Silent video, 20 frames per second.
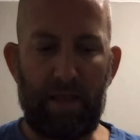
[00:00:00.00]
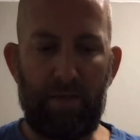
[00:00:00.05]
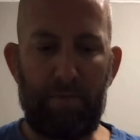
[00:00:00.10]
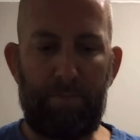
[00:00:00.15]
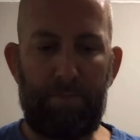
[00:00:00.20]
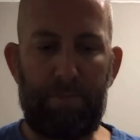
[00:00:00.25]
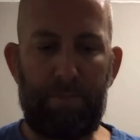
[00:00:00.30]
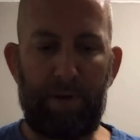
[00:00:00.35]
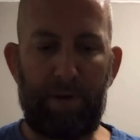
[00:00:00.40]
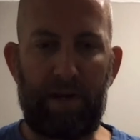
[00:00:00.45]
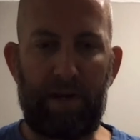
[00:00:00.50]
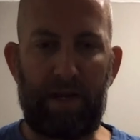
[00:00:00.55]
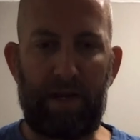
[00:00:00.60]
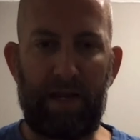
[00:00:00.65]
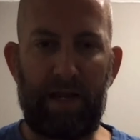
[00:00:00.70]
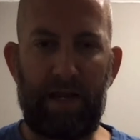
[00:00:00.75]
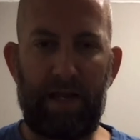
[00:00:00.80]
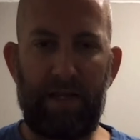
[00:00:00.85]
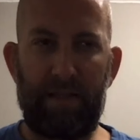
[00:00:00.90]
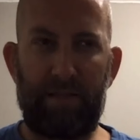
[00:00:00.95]
But
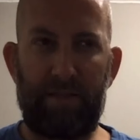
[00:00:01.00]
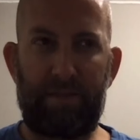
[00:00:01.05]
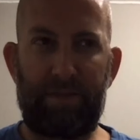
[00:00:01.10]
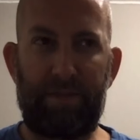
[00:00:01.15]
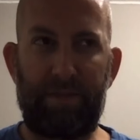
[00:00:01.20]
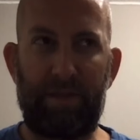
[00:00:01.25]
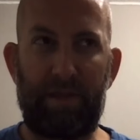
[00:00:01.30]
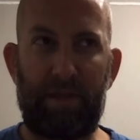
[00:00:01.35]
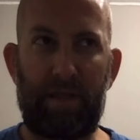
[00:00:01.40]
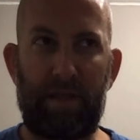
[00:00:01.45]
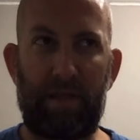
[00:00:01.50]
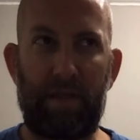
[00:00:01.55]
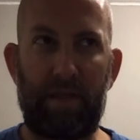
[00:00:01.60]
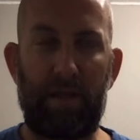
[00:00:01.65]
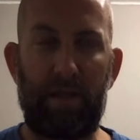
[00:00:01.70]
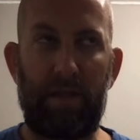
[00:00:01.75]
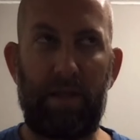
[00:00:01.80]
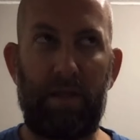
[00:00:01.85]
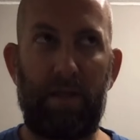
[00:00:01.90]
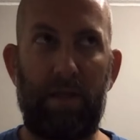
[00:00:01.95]
I think
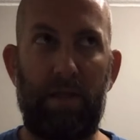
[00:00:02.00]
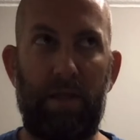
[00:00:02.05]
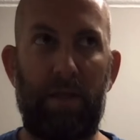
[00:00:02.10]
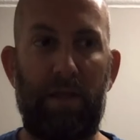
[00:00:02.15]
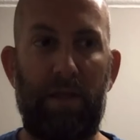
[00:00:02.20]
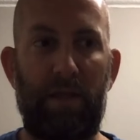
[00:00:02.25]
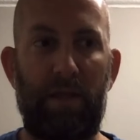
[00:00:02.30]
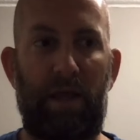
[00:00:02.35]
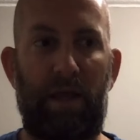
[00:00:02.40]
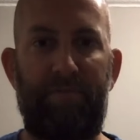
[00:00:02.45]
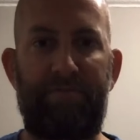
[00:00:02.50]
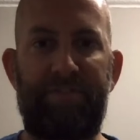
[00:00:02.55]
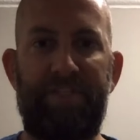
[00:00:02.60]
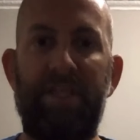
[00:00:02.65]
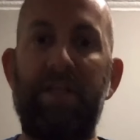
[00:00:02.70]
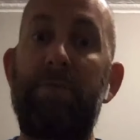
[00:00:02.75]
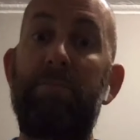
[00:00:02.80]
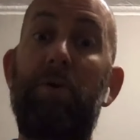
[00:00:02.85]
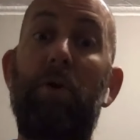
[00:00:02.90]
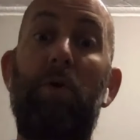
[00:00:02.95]
I've
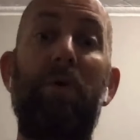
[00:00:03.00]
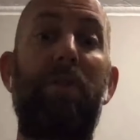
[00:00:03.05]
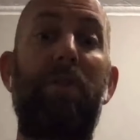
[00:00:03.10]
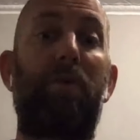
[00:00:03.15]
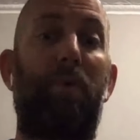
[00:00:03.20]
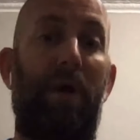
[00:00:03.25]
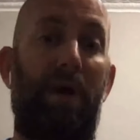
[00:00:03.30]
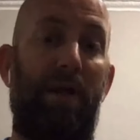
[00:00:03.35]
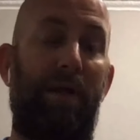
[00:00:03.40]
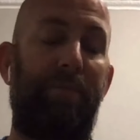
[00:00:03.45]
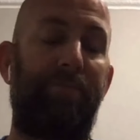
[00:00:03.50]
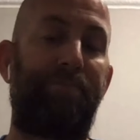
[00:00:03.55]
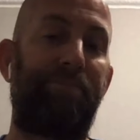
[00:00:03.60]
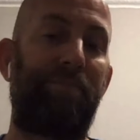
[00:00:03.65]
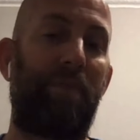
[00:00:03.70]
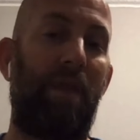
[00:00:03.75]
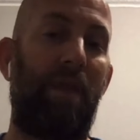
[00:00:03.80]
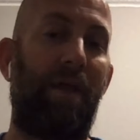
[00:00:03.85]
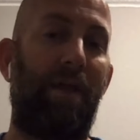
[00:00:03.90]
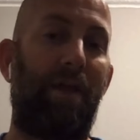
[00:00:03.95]
seen them go either way,
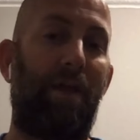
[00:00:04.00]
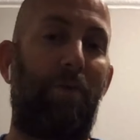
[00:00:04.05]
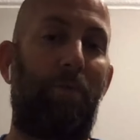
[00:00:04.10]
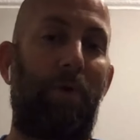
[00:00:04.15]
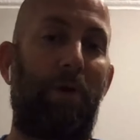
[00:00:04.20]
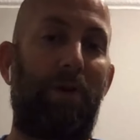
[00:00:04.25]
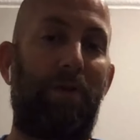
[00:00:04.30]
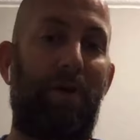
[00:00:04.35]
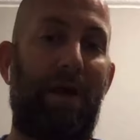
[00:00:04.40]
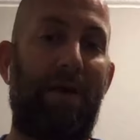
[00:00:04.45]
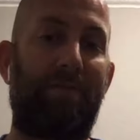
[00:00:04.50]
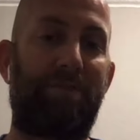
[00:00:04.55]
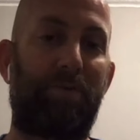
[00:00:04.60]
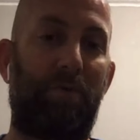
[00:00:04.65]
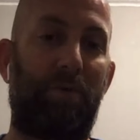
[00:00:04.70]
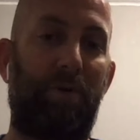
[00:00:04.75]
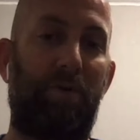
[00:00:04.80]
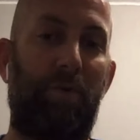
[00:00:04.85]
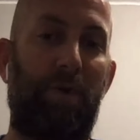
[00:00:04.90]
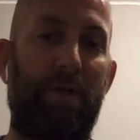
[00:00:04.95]
where you'll have
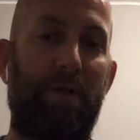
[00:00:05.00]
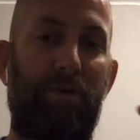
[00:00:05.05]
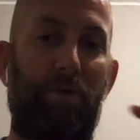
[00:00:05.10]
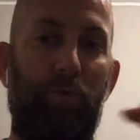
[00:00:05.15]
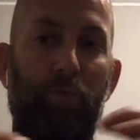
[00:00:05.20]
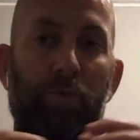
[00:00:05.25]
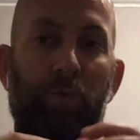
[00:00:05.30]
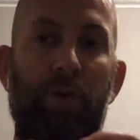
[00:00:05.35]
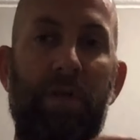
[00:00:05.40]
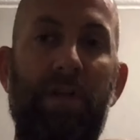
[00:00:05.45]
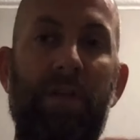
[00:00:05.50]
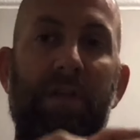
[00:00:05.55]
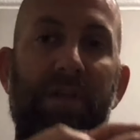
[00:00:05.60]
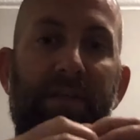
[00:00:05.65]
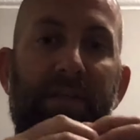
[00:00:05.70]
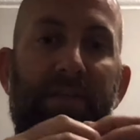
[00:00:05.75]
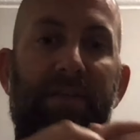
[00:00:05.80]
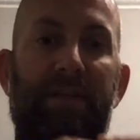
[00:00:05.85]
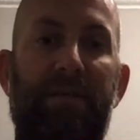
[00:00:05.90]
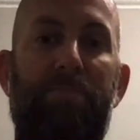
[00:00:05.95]
someone who has a
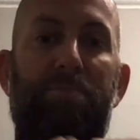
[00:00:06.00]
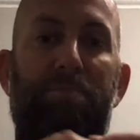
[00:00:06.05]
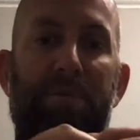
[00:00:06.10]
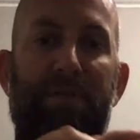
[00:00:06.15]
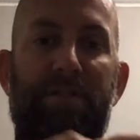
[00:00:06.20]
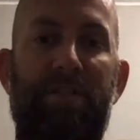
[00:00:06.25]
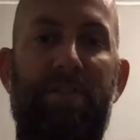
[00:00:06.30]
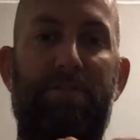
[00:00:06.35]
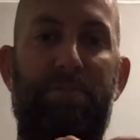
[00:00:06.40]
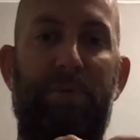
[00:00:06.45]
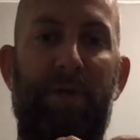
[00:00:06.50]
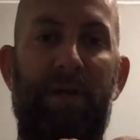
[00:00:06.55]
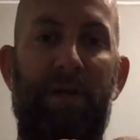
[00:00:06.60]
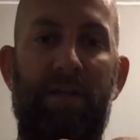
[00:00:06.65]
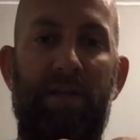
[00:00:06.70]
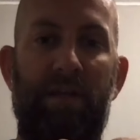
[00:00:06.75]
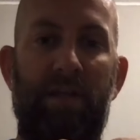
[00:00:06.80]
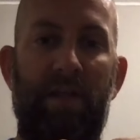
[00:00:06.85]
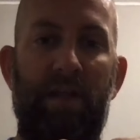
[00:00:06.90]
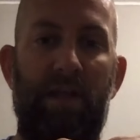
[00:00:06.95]
really deep business
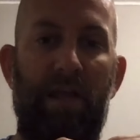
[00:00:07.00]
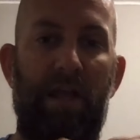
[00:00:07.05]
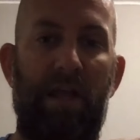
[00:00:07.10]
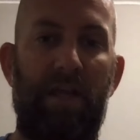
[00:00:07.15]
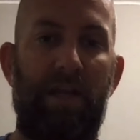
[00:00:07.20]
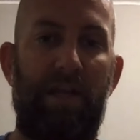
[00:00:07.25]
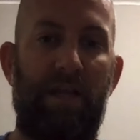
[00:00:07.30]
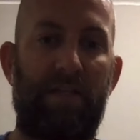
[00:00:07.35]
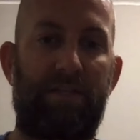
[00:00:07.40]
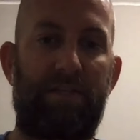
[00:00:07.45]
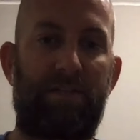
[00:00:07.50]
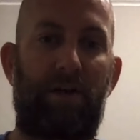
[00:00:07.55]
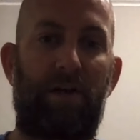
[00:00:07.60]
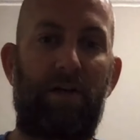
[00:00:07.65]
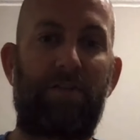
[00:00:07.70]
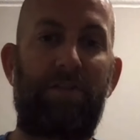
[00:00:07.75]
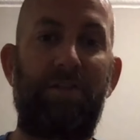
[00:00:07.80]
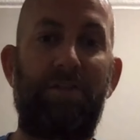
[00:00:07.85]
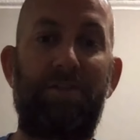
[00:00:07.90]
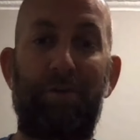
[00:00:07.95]
plan and has
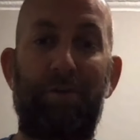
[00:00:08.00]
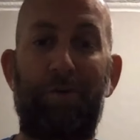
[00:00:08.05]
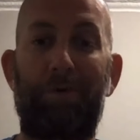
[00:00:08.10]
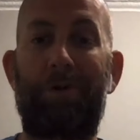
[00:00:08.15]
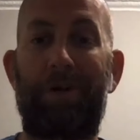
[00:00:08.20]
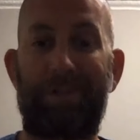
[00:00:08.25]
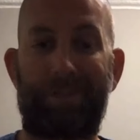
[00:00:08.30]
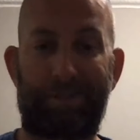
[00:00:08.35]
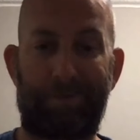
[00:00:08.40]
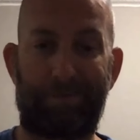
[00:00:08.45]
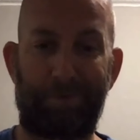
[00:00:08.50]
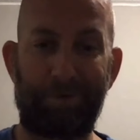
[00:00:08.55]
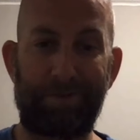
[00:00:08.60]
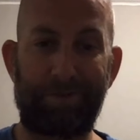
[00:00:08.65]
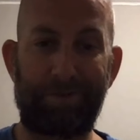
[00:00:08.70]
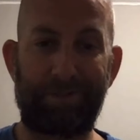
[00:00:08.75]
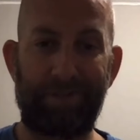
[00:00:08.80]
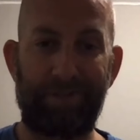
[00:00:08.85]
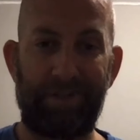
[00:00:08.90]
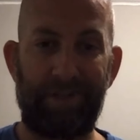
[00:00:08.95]
talked to zero
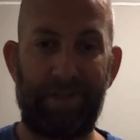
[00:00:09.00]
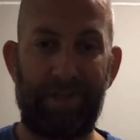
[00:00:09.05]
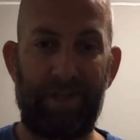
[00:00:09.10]
customers,